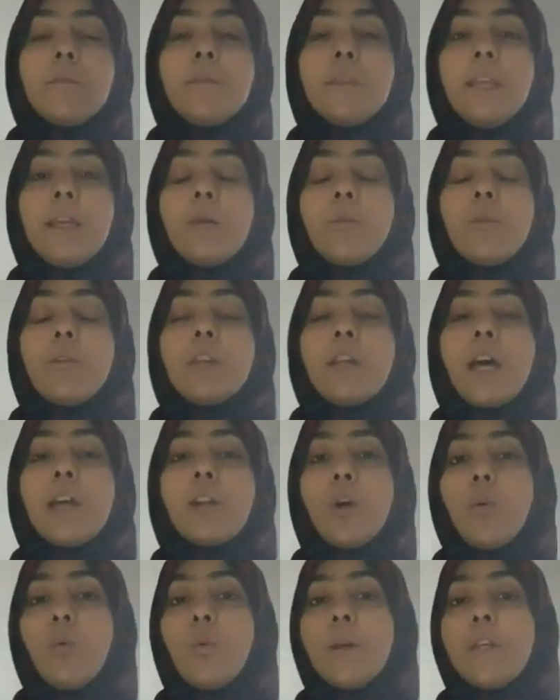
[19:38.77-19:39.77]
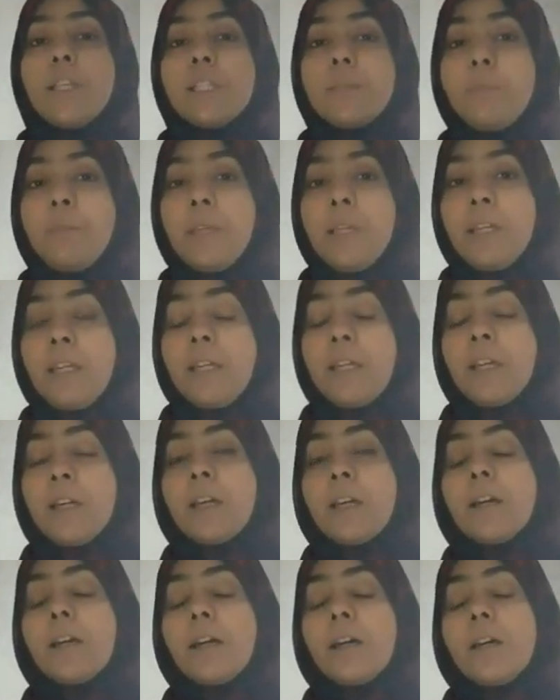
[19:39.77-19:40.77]
they will not always be
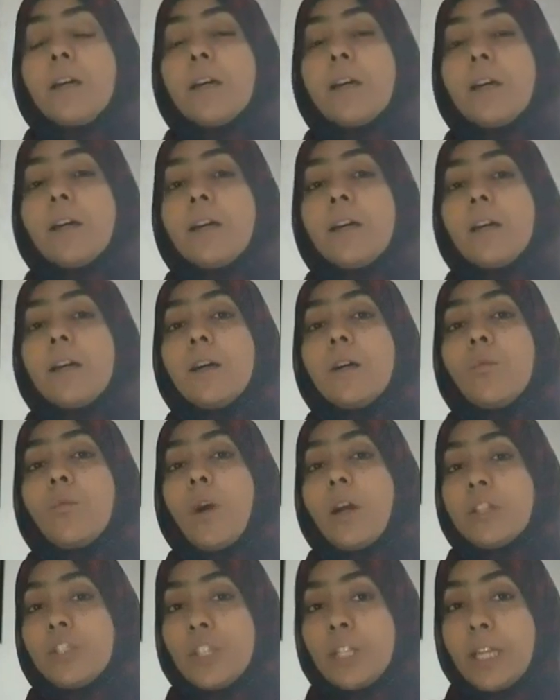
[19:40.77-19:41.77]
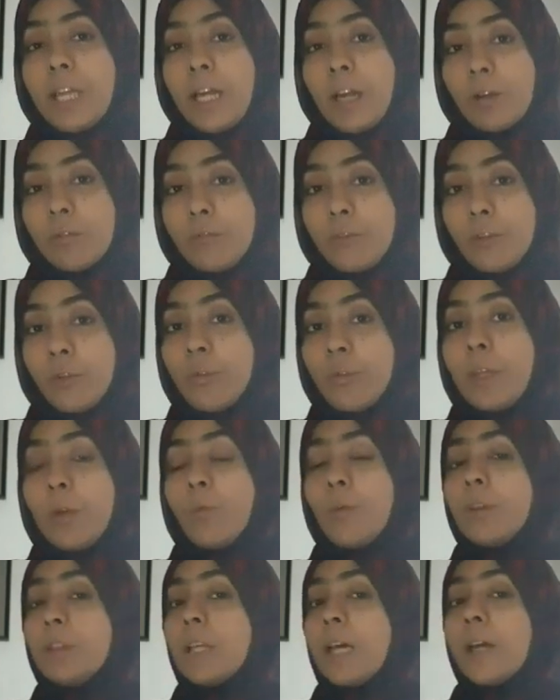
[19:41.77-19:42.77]
watching out for you. They
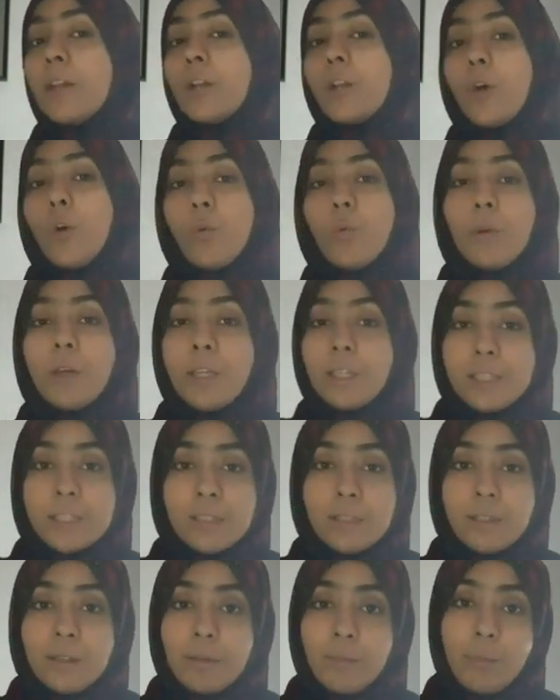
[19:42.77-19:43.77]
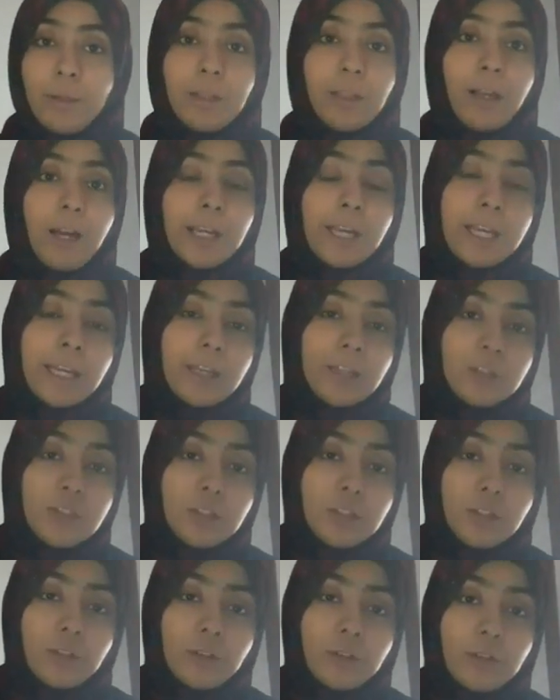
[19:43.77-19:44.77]
will not always be logging
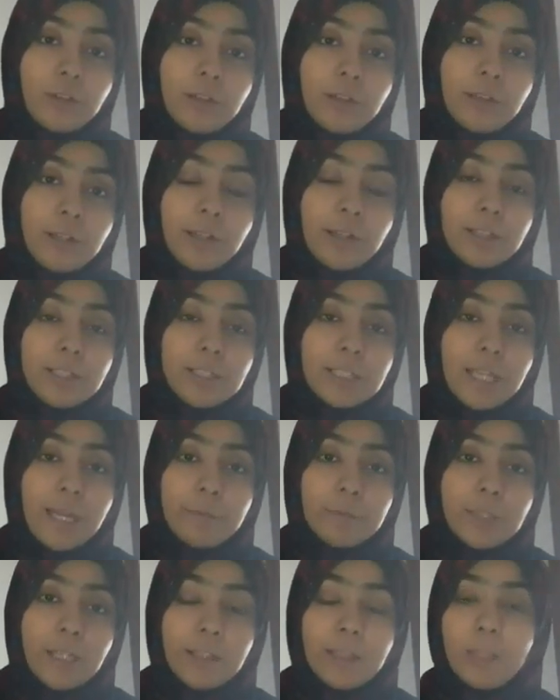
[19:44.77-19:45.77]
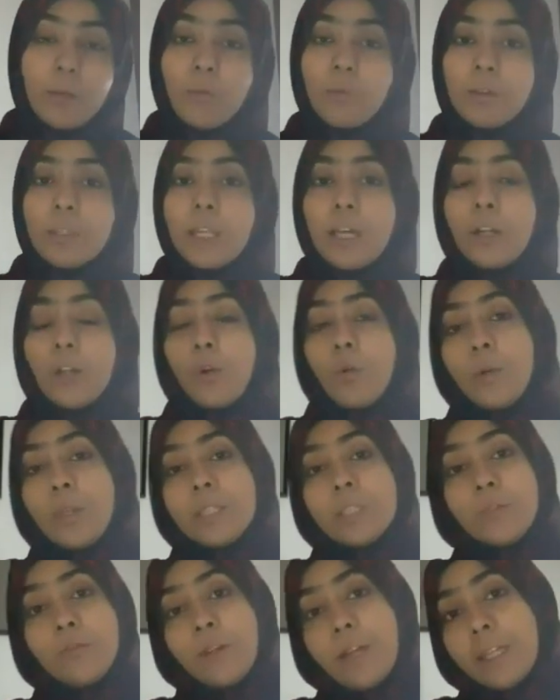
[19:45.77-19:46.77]
into your Snapchat. They will not
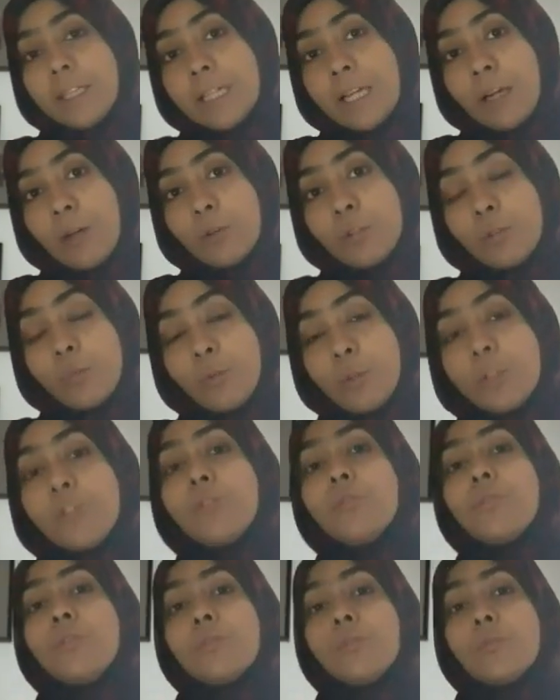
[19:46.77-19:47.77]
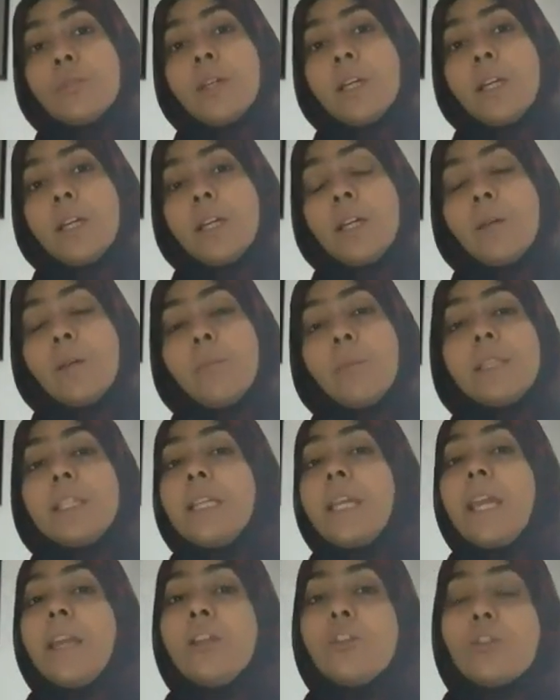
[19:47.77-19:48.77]
always find out what you do. But
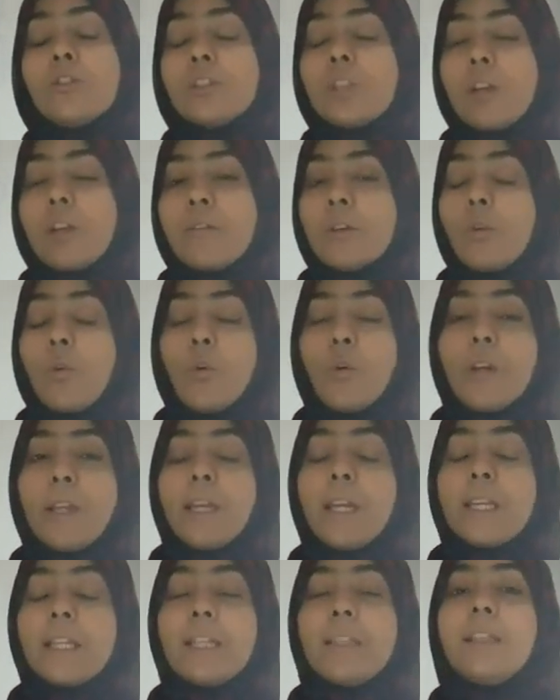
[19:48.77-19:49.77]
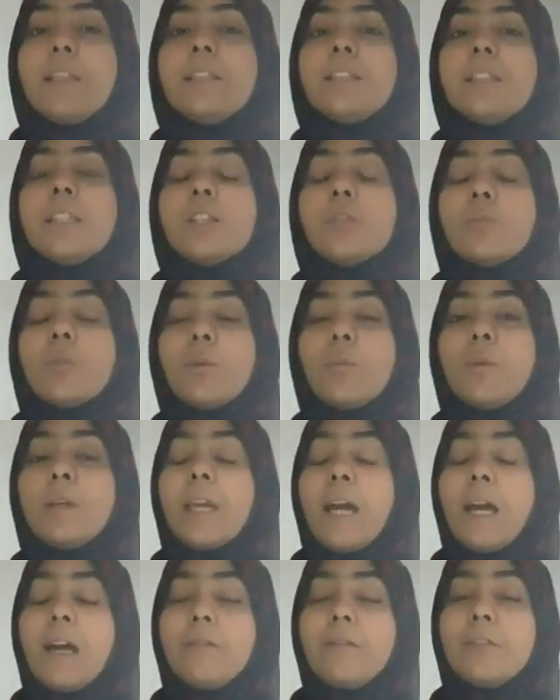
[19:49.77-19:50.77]
the angels are recording it. And this is what we
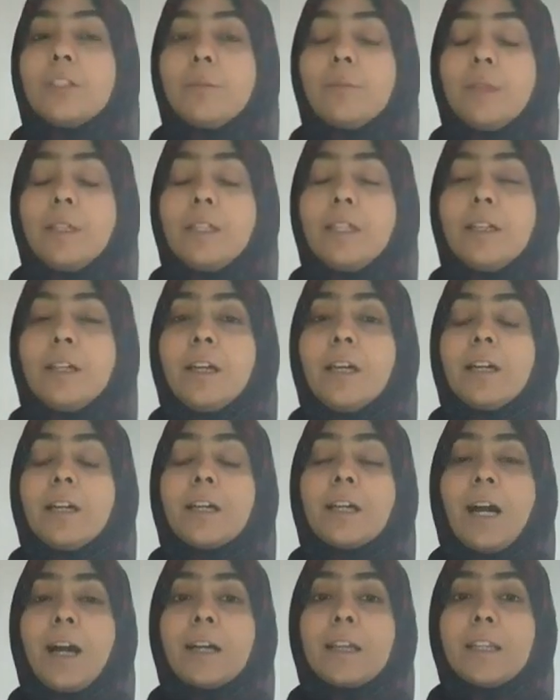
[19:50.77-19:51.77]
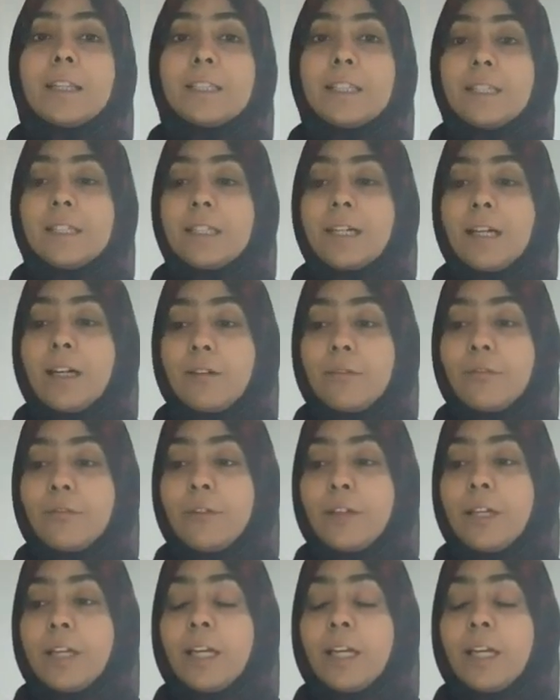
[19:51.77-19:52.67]
have to be cognizant of,